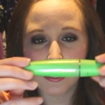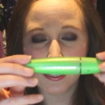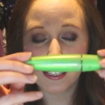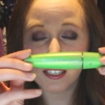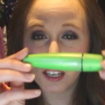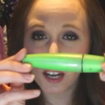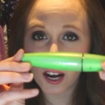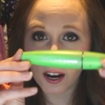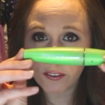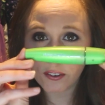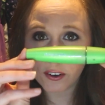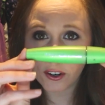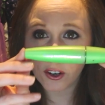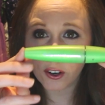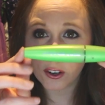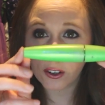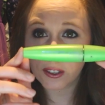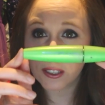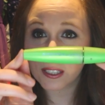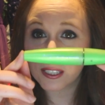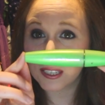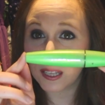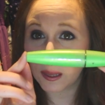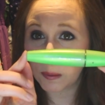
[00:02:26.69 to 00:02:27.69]

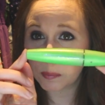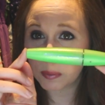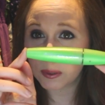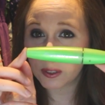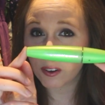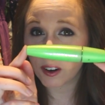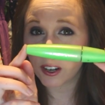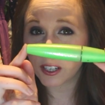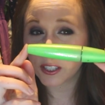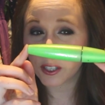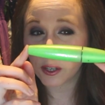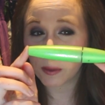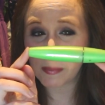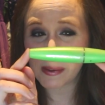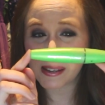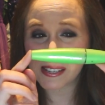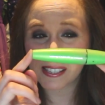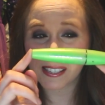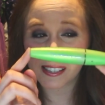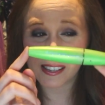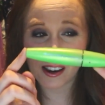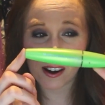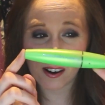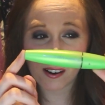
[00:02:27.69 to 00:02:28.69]
CoverGirl Clump Crusher
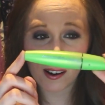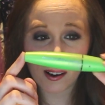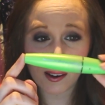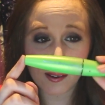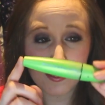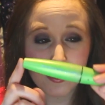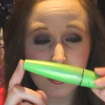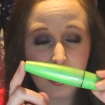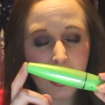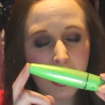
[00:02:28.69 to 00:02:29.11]
mascara.